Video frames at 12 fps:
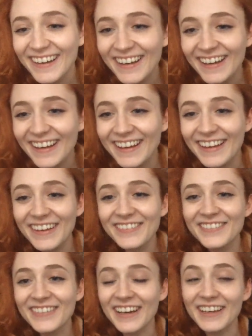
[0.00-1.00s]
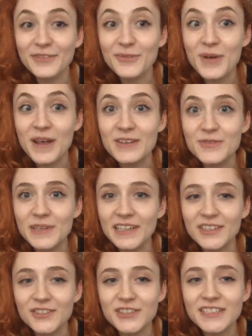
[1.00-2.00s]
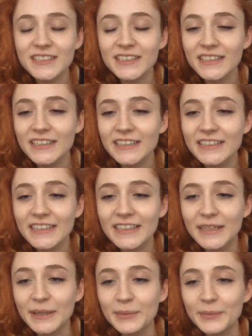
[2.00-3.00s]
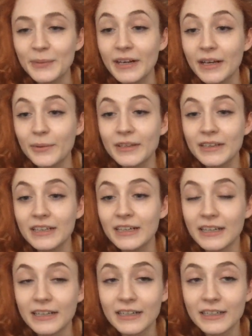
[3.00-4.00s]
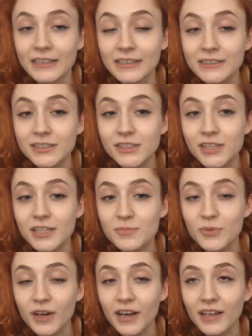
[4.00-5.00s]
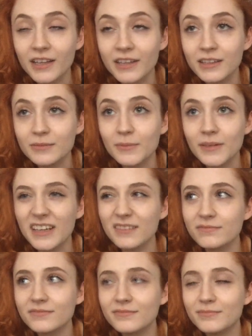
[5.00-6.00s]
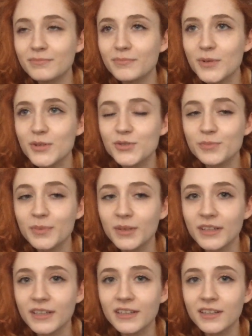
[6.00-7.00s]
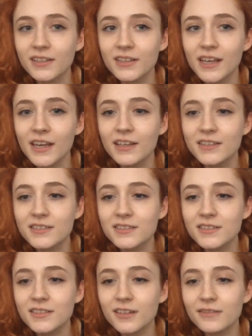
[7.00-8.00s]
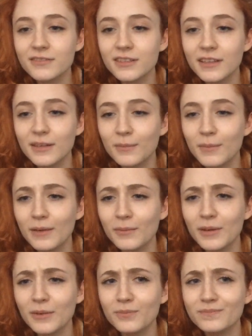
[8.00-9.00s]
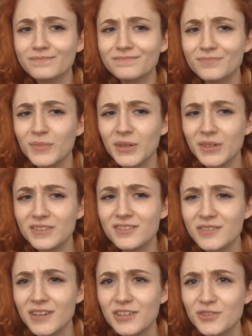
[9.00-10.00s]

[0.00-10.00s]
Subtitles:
I get way too many injuries, but I will stretch more. I think my muscle pulling the other day is just enough to like make me want to stretch out